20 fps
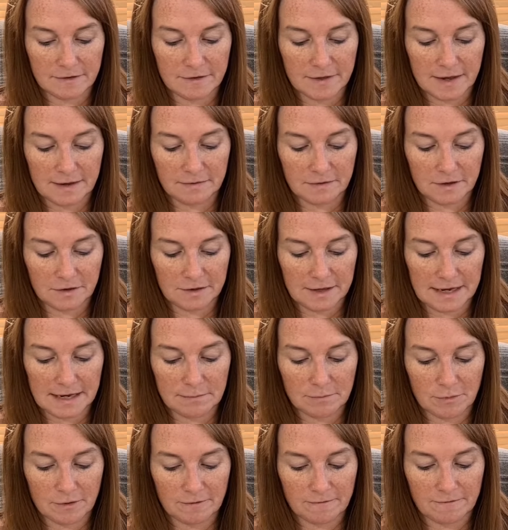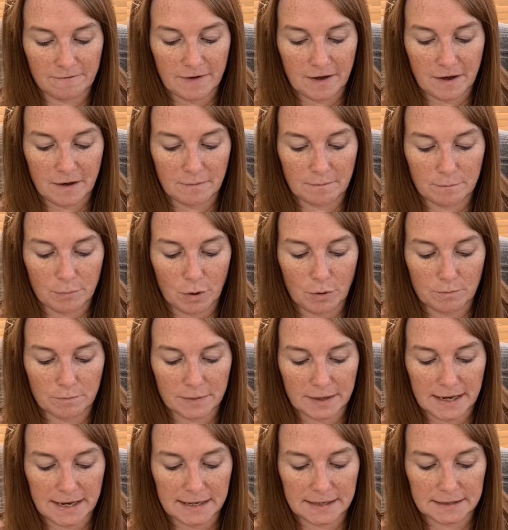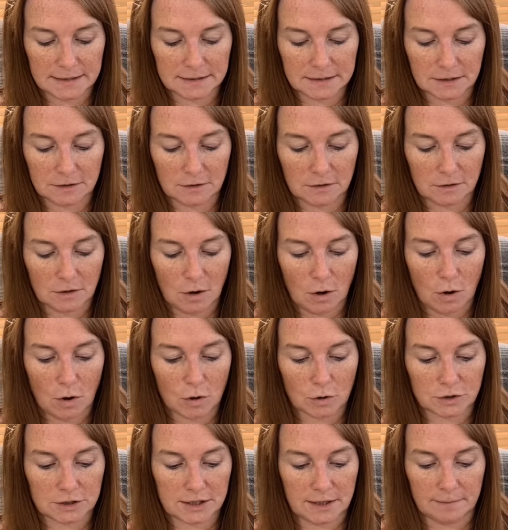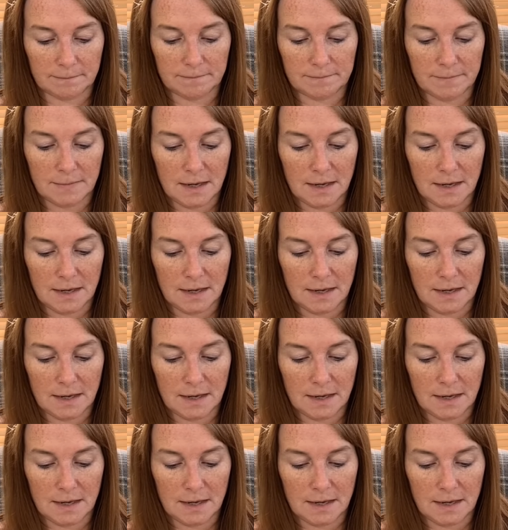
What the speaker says: in the theme of pumpkins and autumn.